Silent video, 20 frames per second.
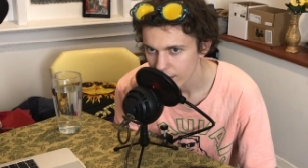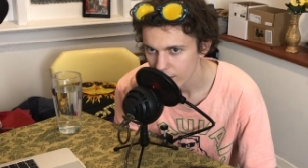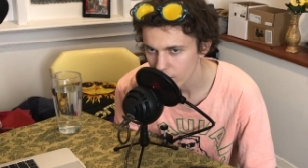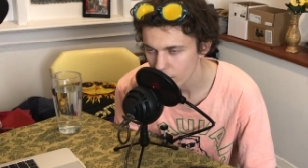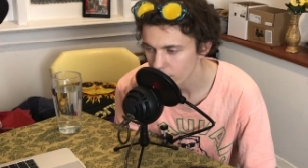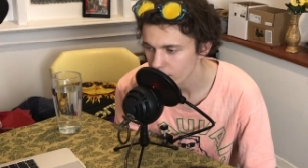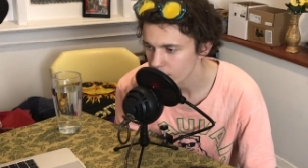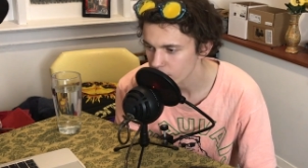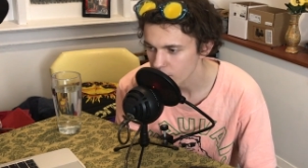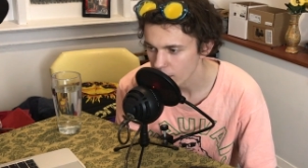
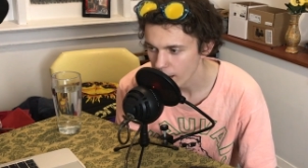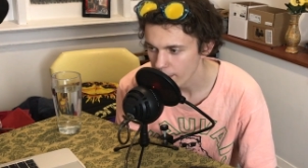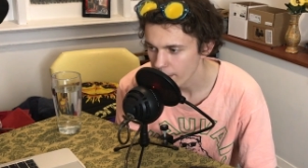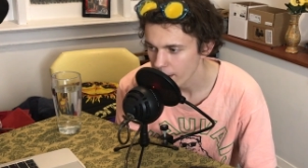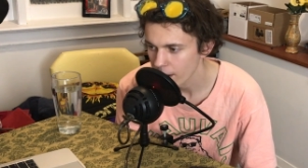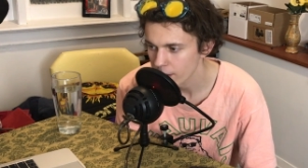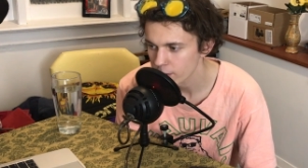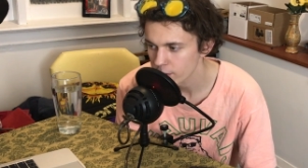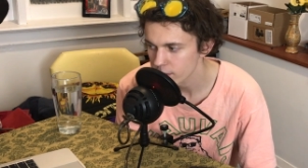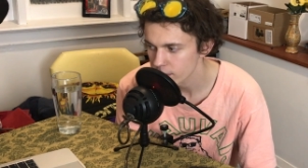You're gonna drop
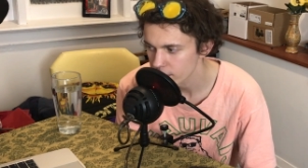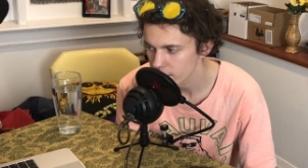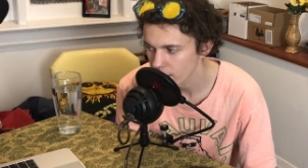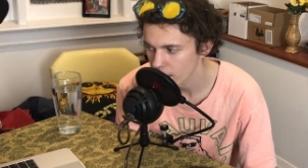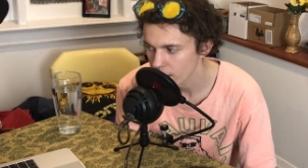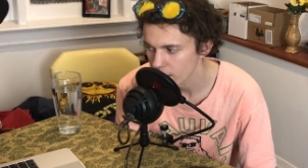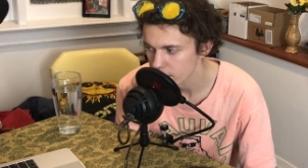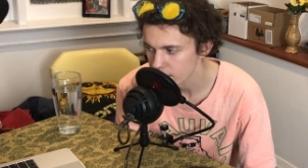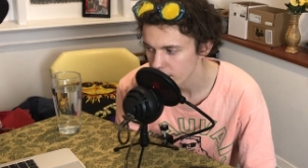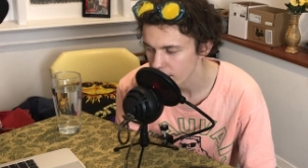hundreds of
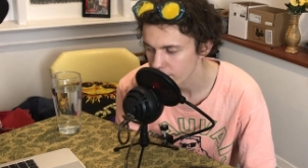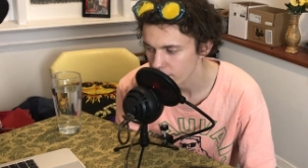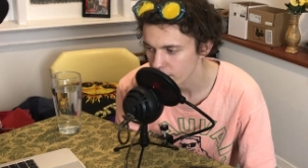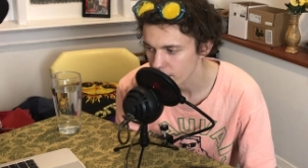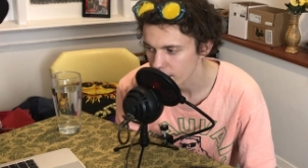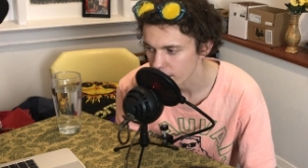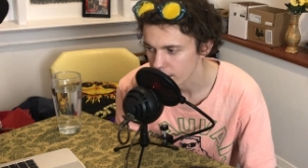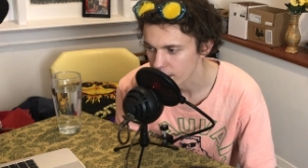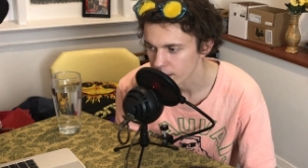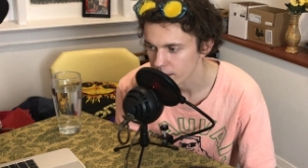dollars every
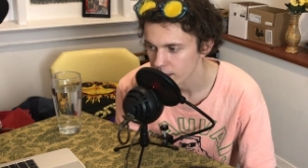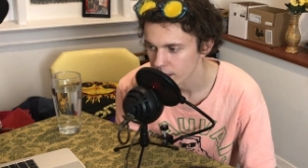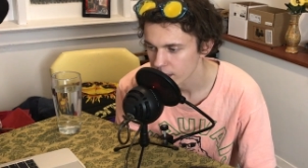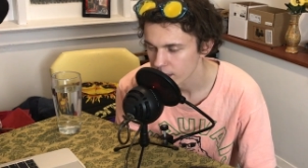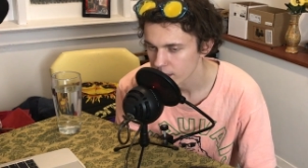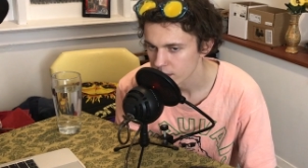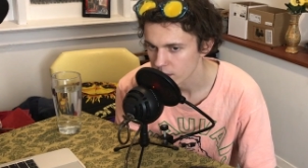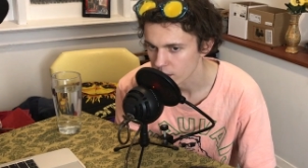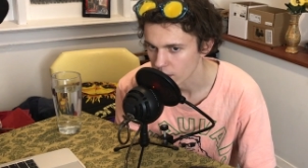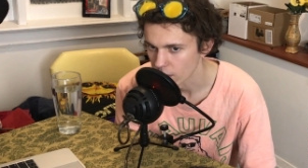year
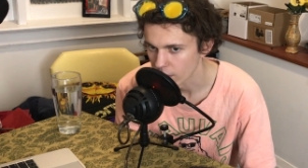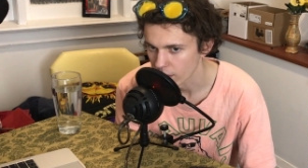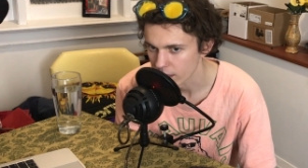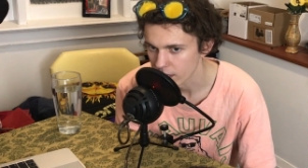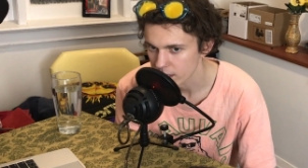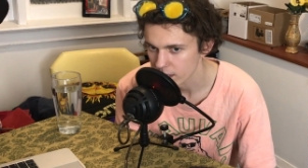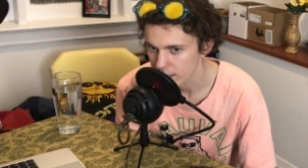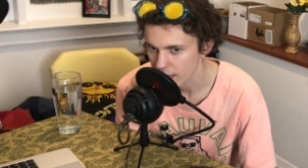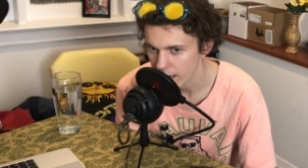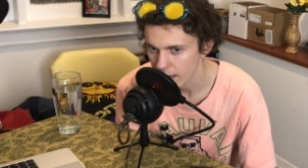to go to
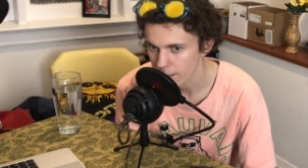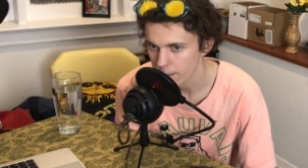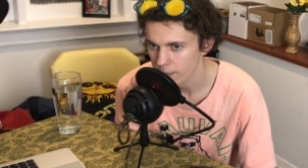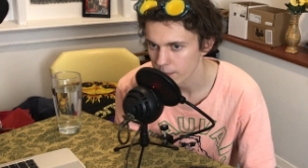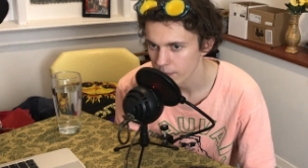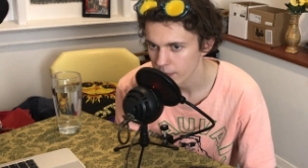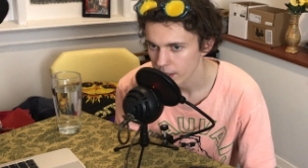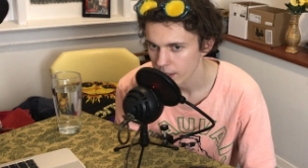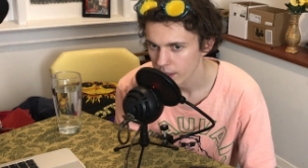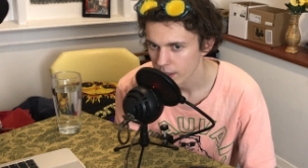the
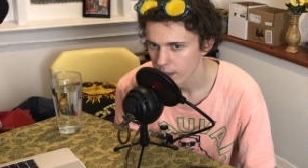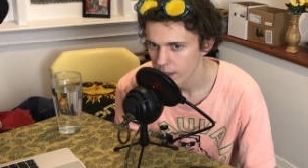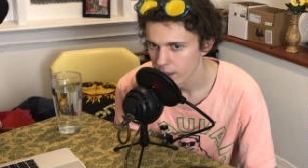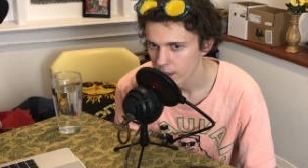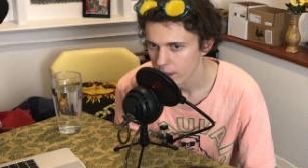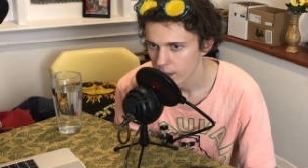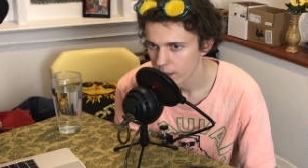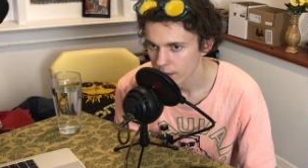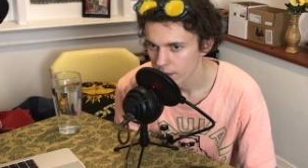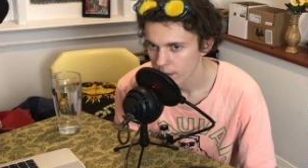same
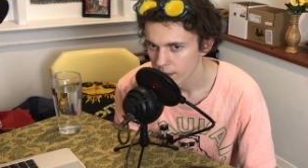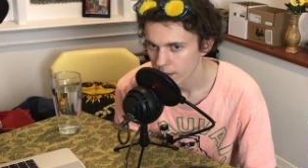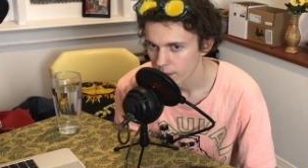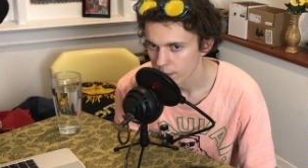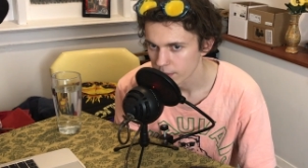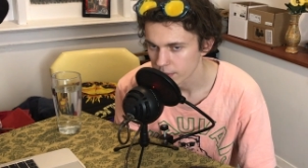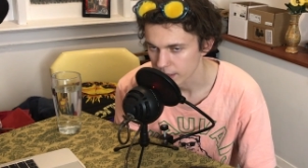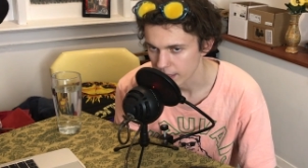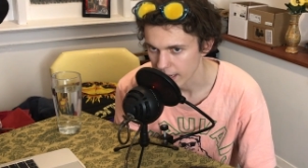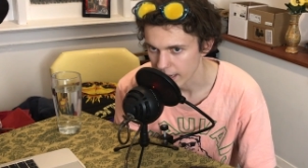
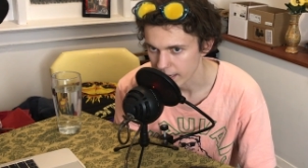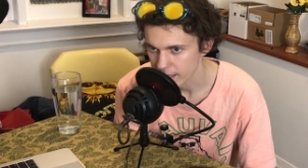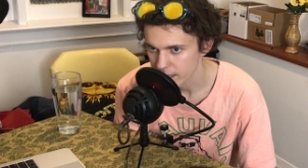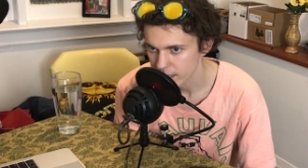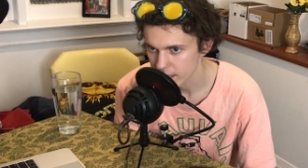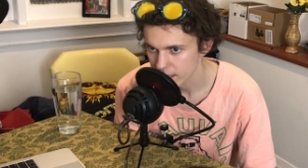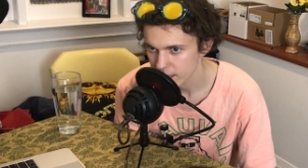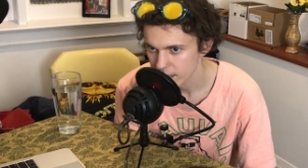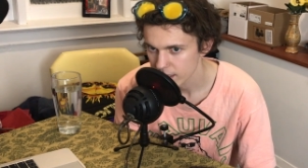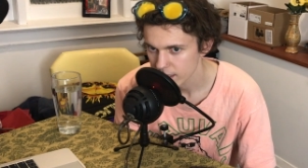
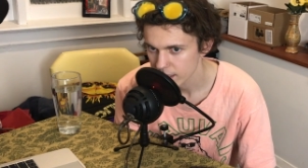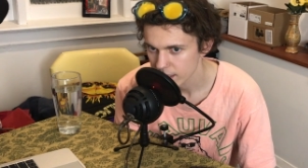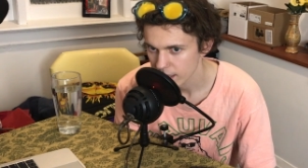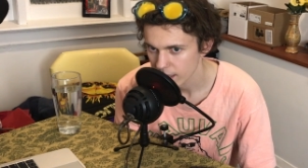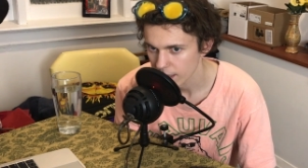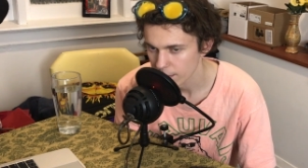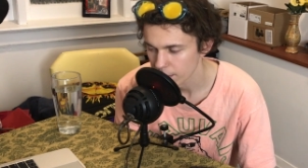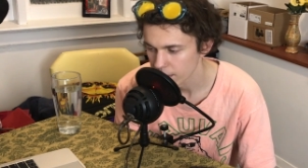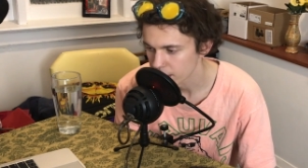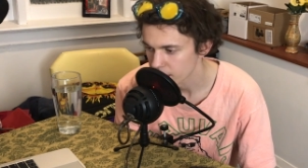place
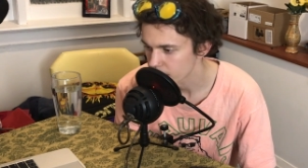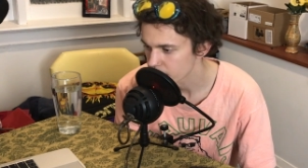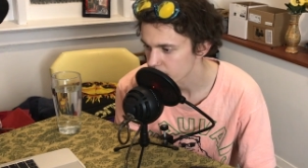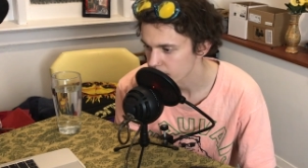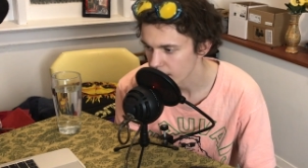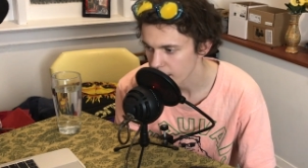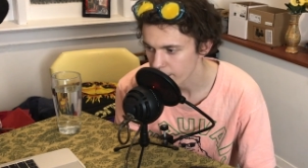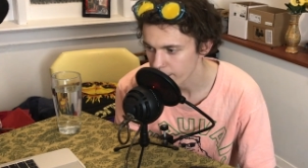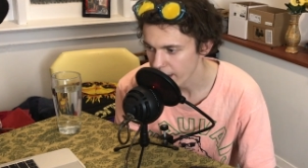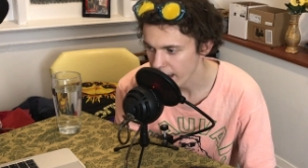and meet the
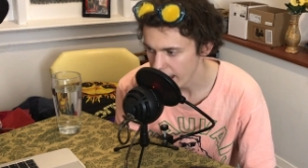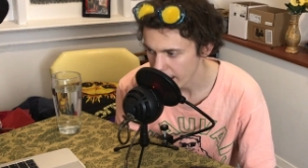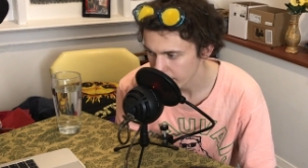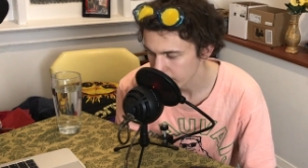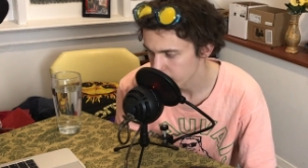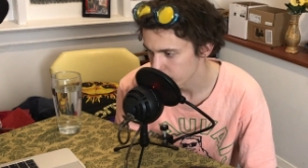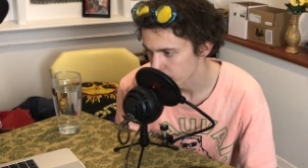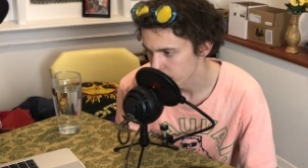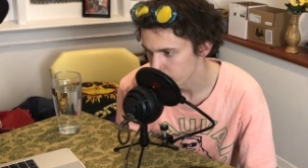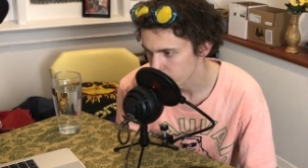same
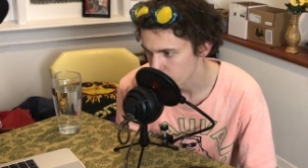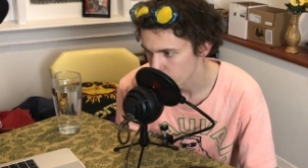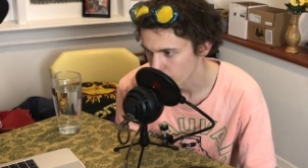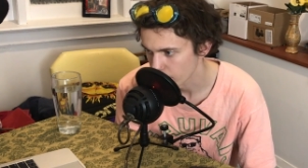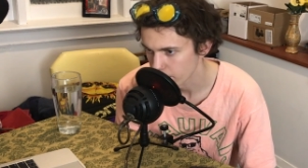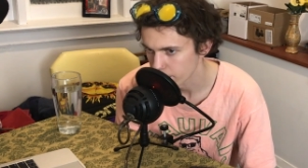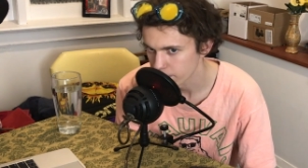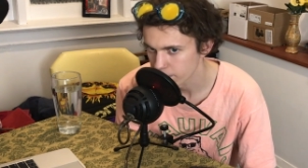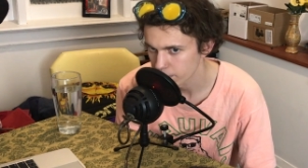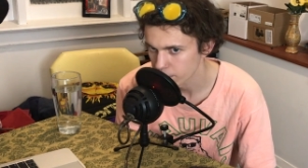actors who
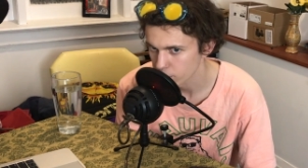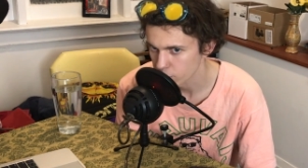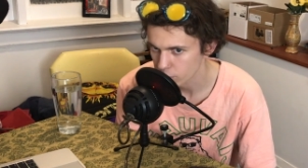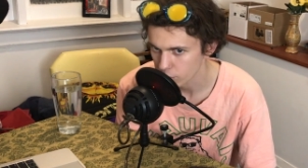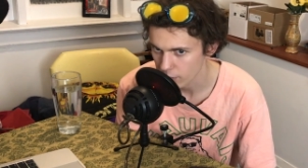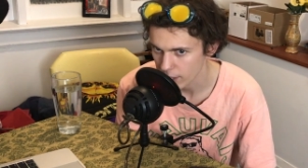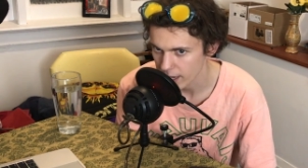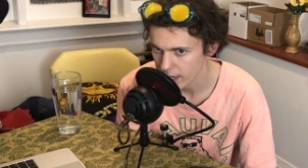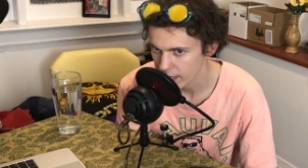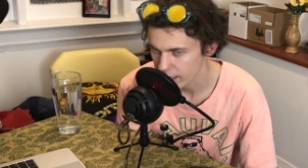are
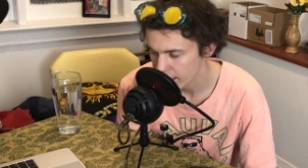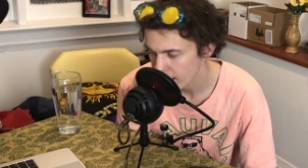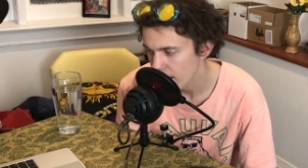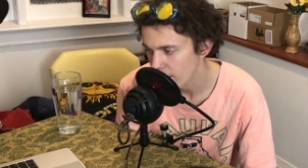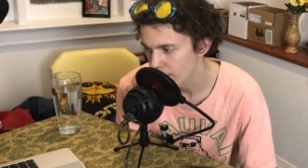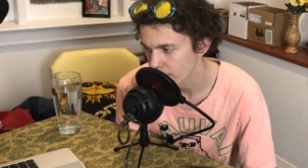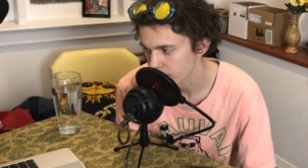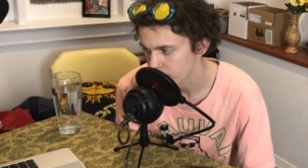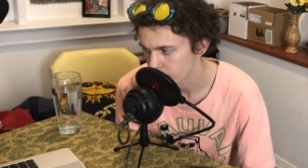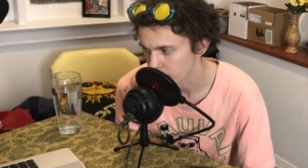portraying
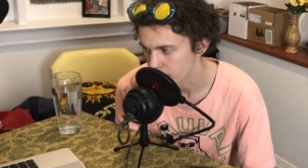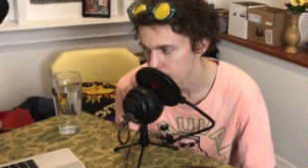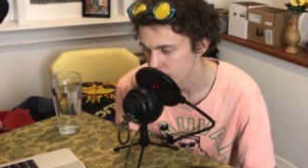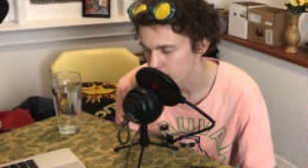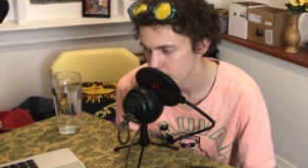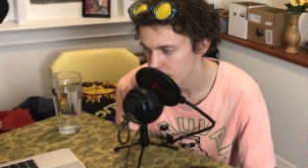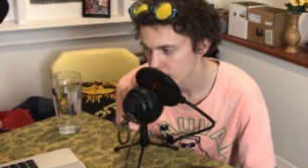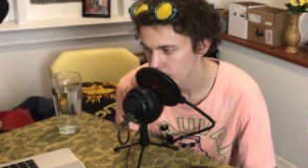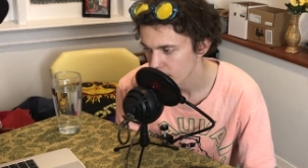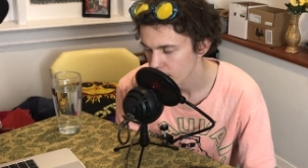
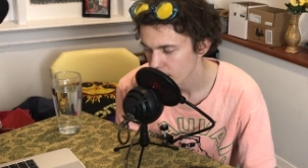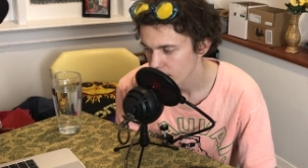characters,